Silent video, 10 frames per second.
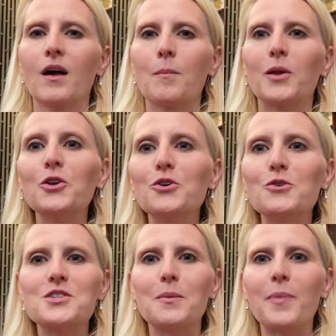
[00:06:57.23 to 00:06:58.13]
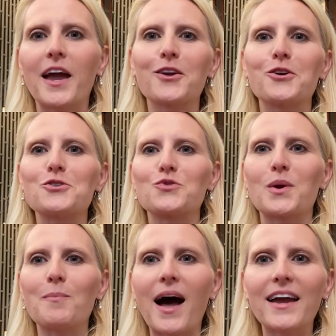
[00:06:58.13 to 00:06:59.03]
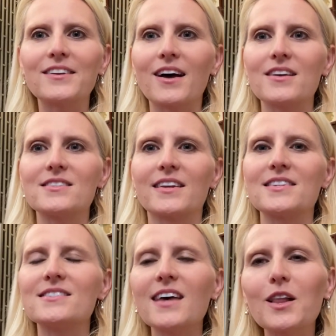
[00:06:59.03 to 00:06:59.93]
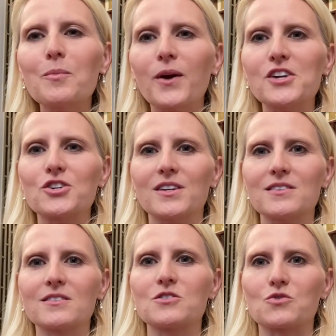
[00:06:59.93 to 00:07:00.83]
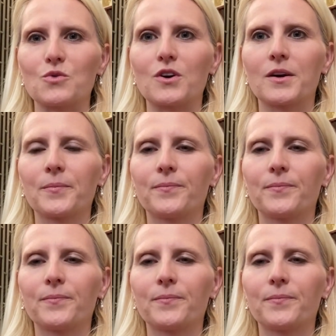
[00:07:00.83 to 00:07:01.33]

Balloons and banners remind us that a celebration is in store.